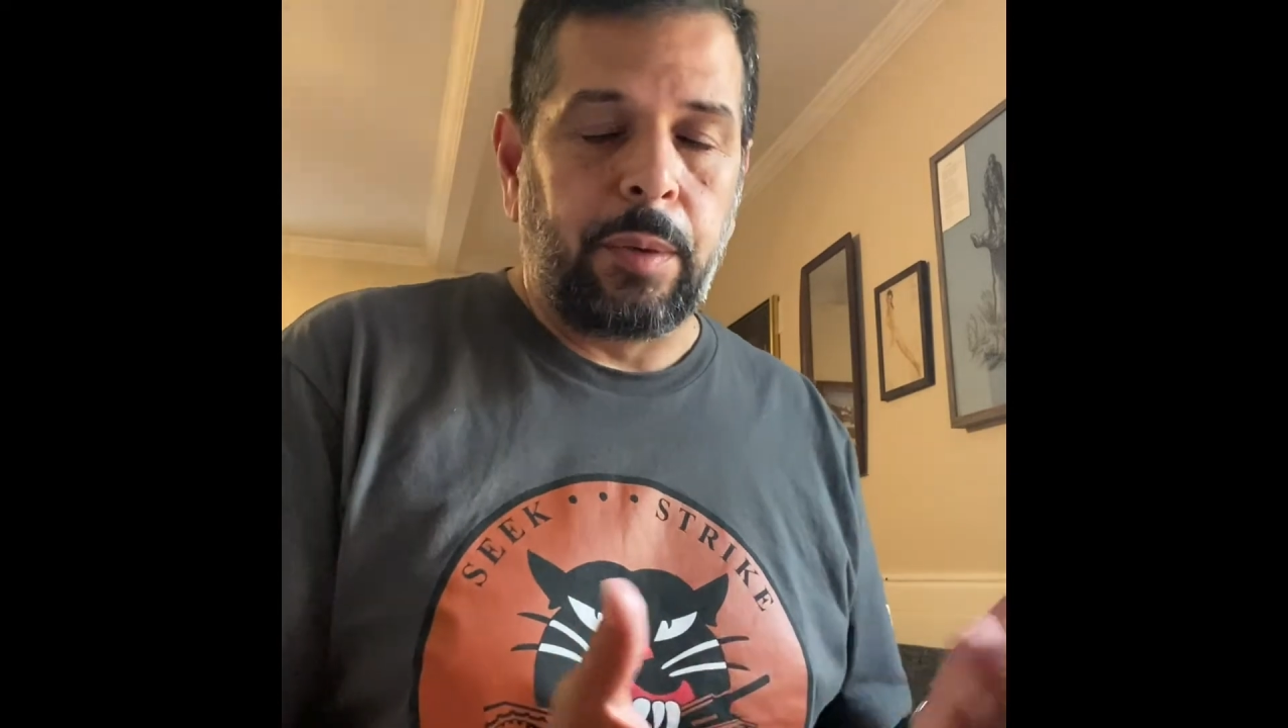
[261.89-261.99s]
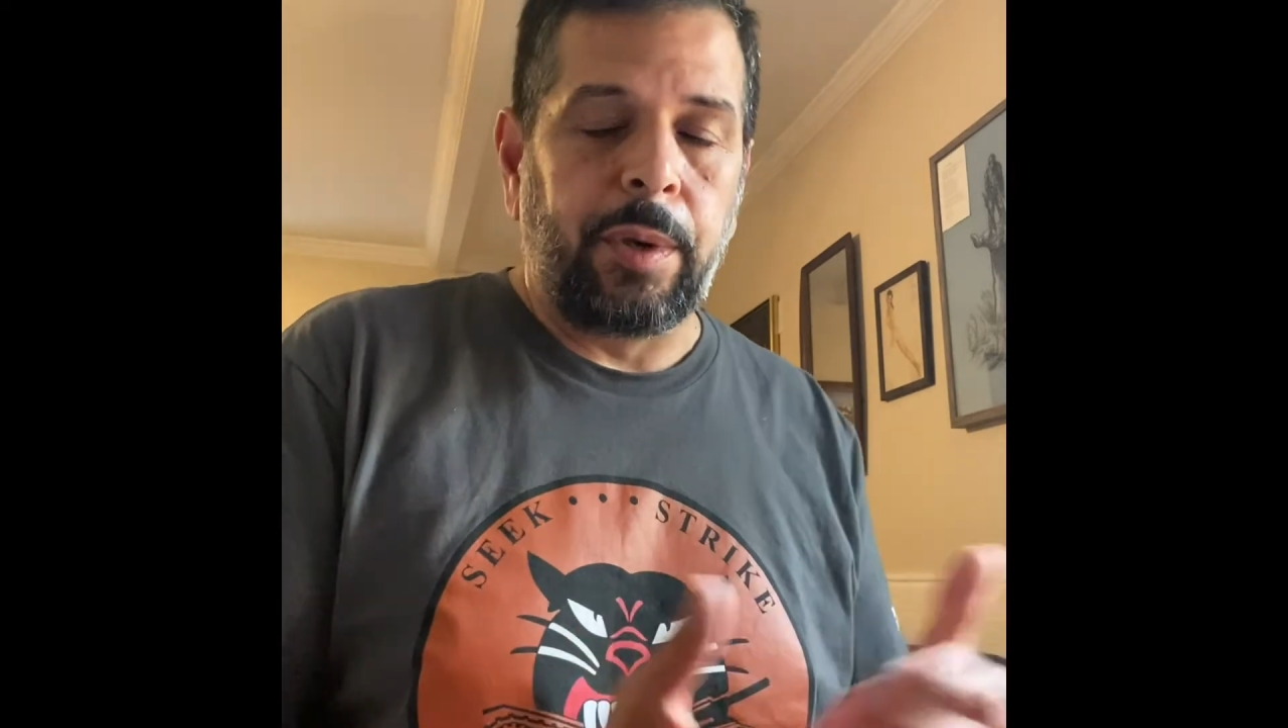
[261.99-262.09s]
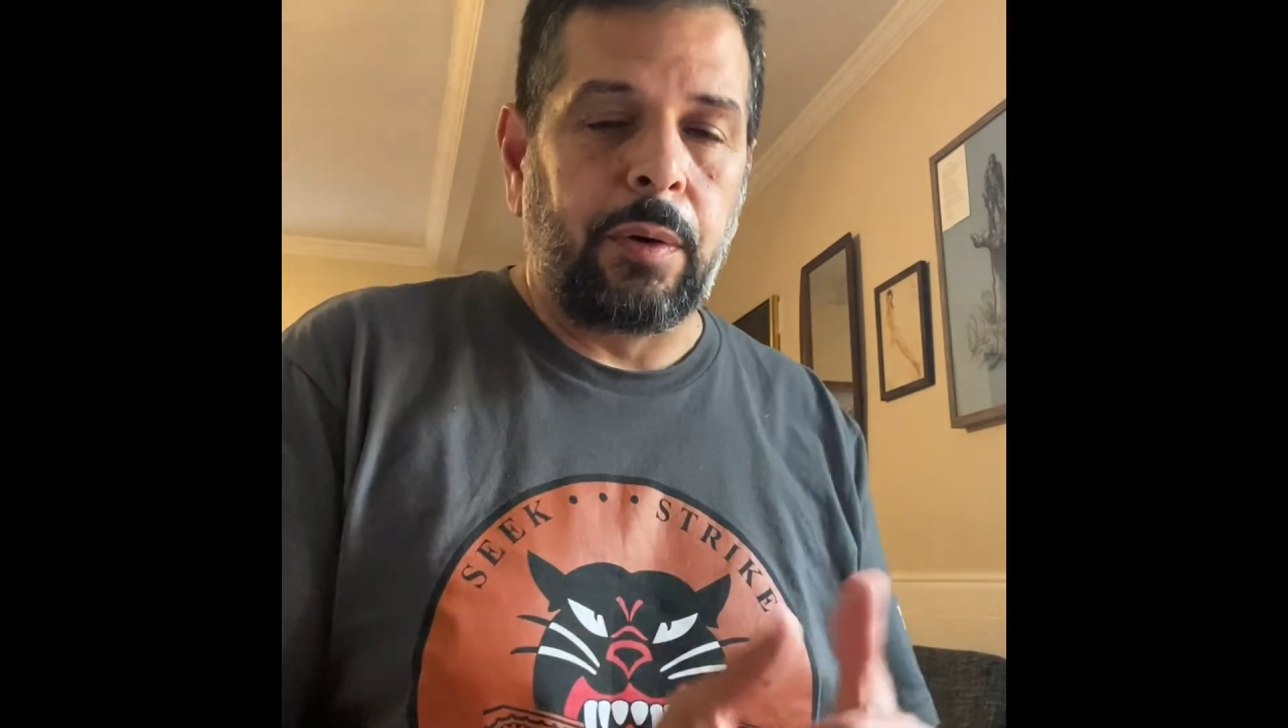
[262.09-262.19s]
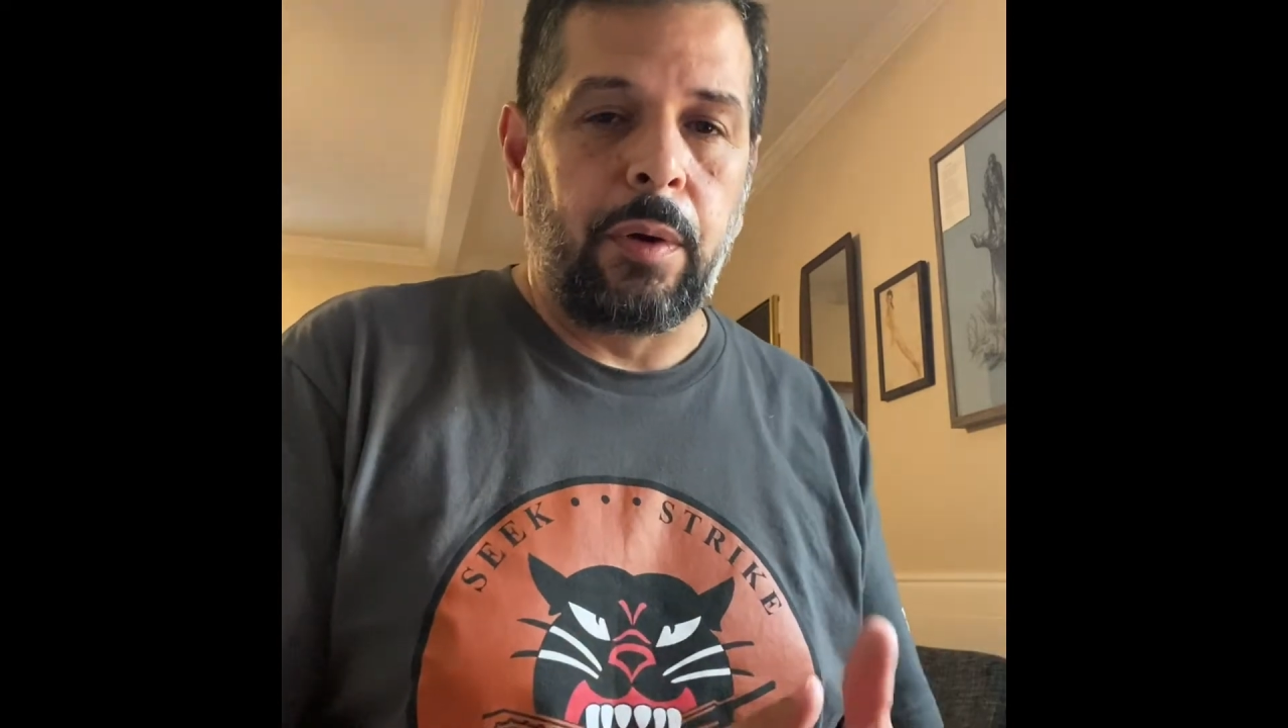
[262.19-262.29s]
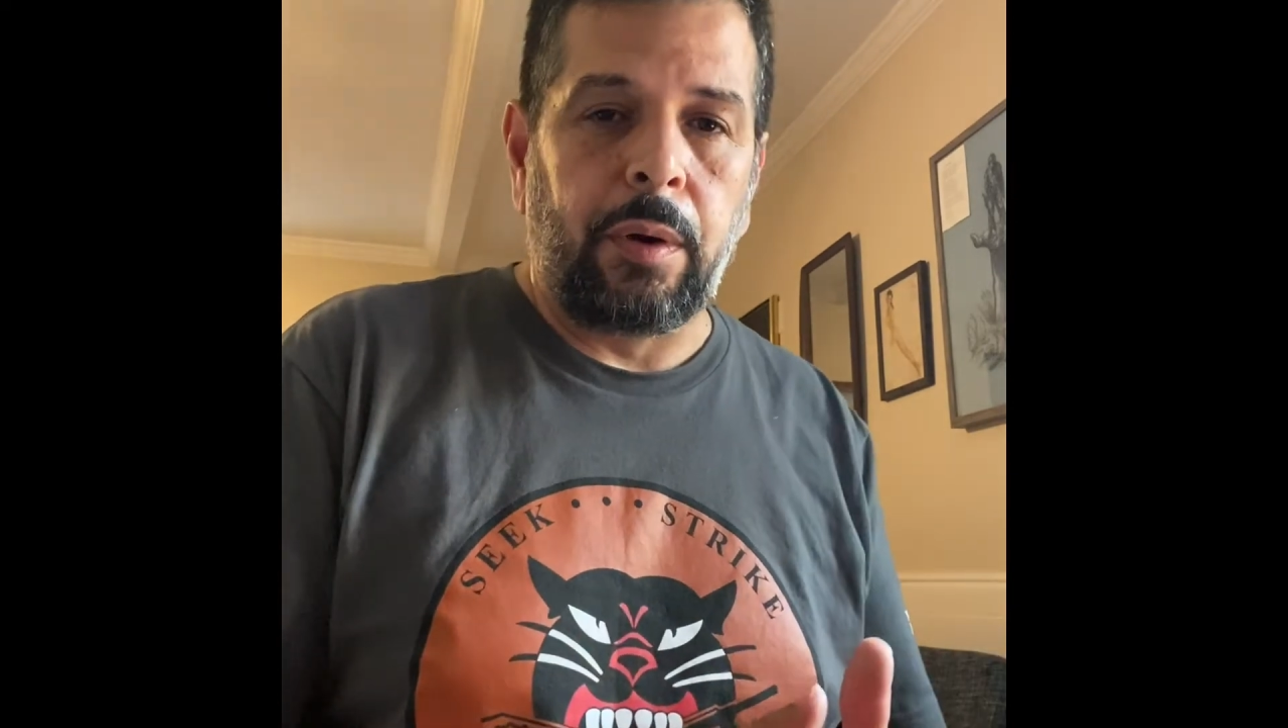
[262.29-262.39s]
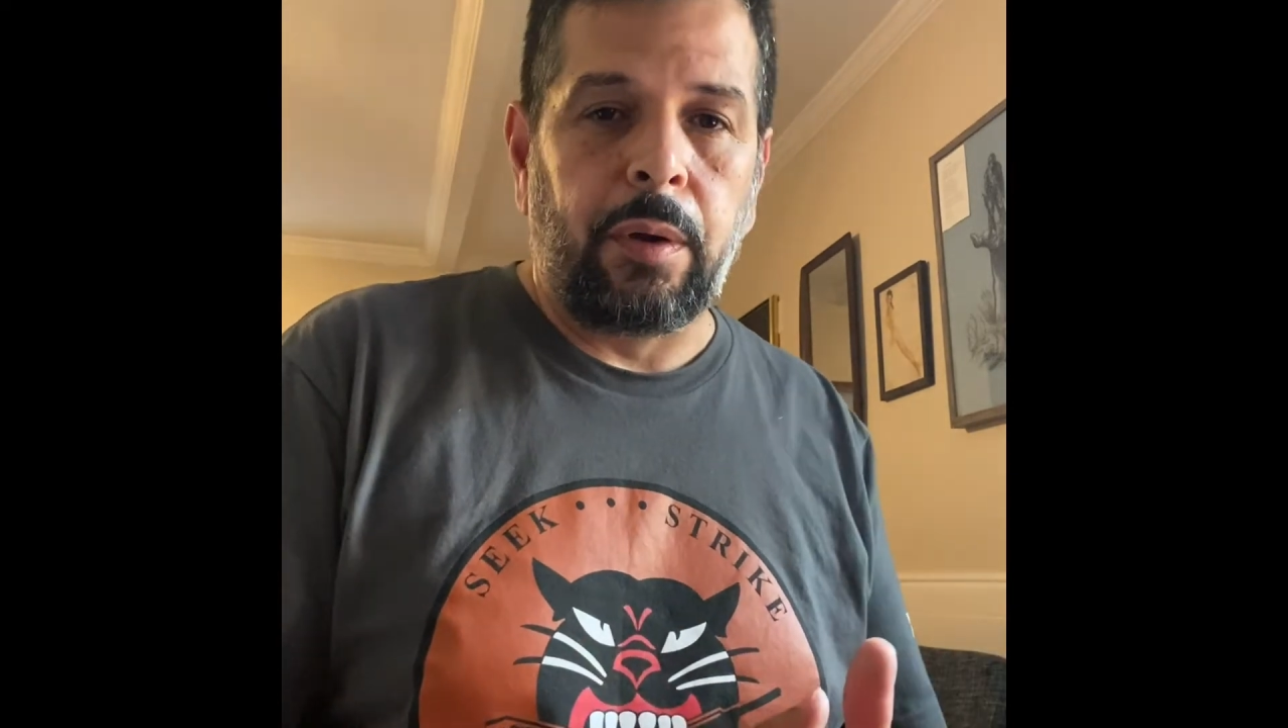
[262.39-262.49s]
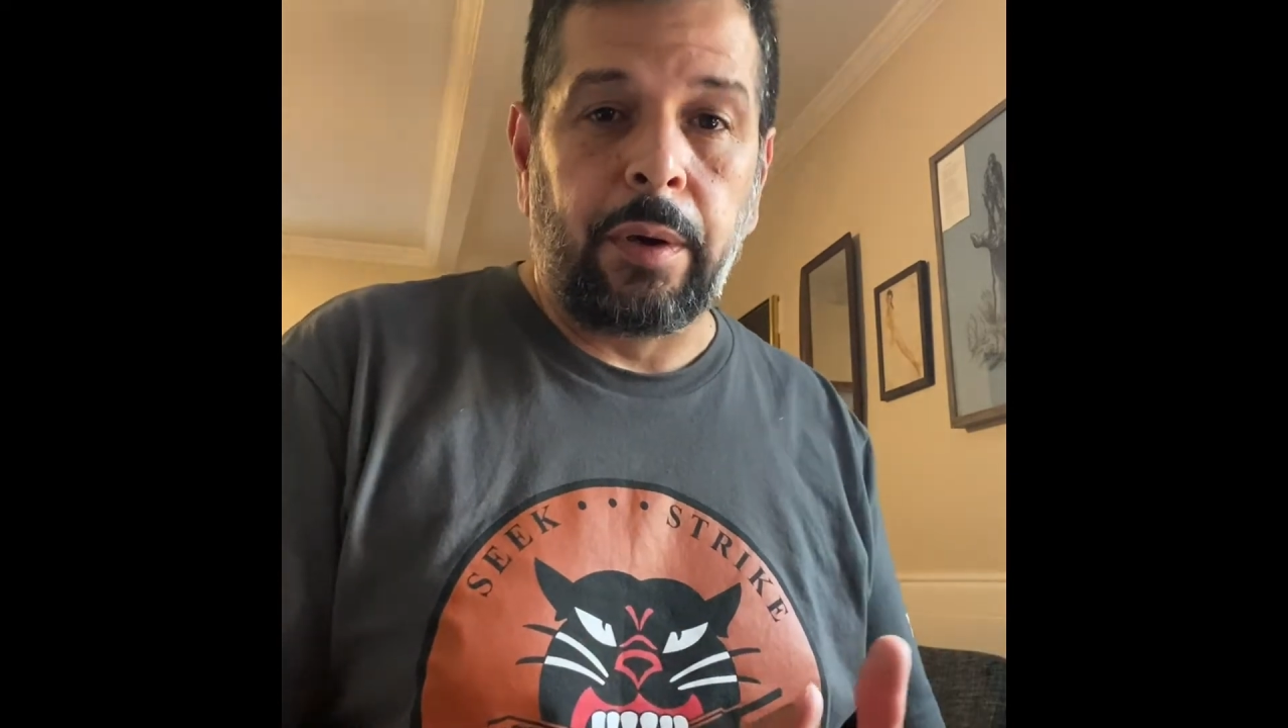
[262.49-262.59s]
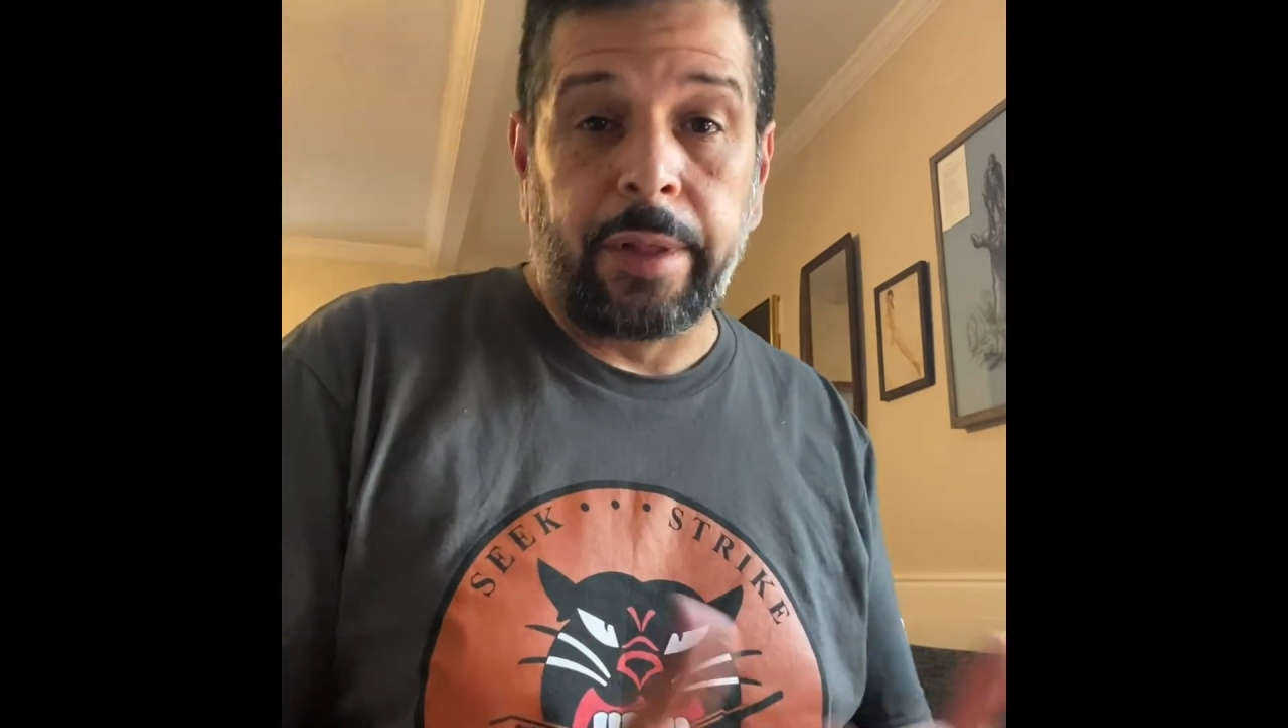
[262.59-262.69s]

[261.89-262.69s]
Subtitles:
better all along,